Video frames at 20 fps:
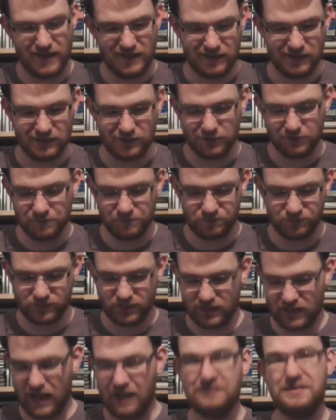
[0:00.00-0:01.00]
that, you know.
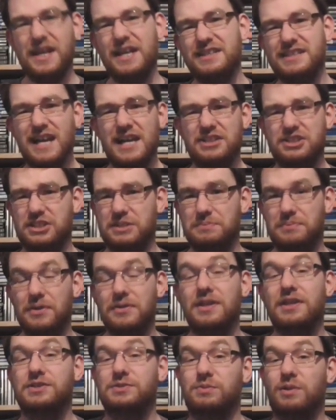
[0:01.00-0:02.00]
I've yet to actually
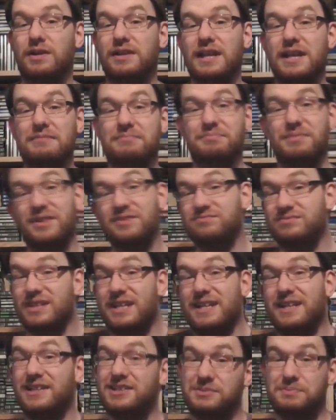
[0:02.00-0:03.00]
put this one in, but
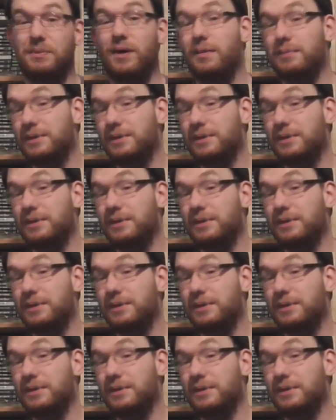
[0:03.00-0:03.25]
heck, eh, it's